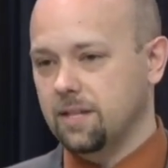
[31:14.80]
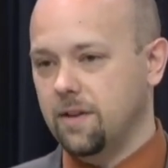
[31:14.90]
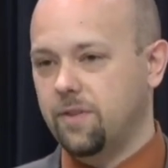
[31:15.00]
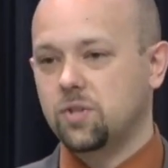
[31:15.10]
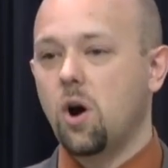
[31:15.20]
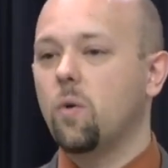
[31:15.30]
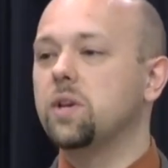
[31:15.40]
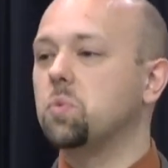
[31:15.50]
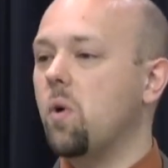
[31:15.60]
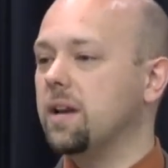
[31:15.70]
If it's
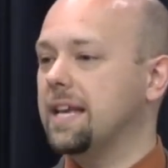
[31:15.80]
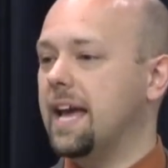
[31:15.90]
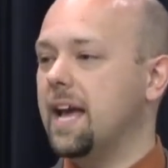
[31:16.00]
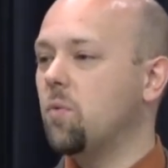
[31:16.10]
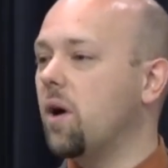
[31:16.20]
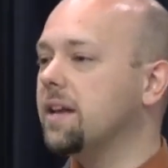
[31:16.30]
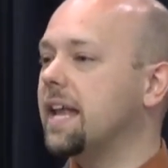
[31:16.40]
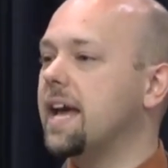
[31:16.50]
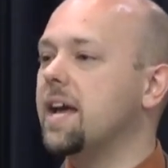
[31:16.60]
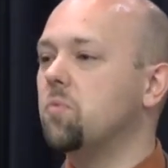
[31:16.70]
always one day, one
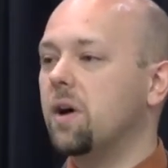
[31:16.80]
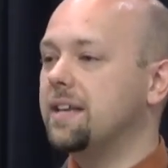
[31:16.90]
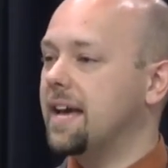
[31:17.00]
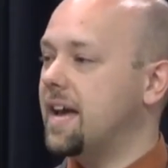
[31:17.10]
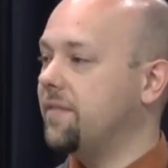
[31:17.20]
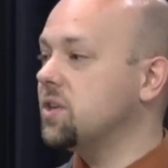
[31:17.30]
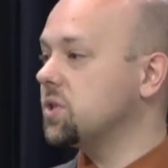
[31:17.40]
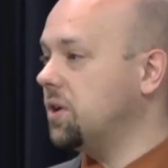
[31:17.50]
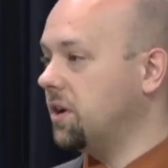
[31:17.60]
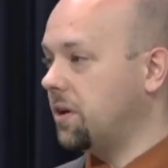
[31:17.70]
day, one day,
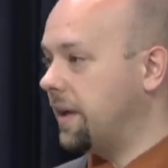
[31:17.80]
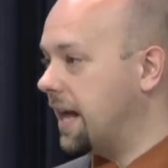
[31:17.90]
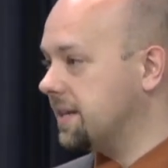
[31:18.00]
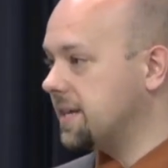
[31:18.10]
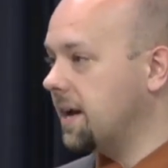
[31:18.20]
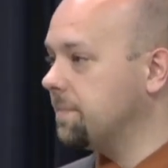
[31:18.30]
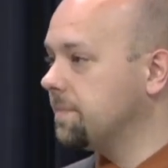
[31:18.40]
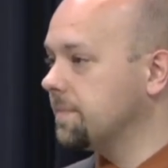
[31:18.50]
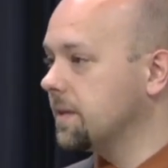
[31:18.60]
eventually you're going to run out of time.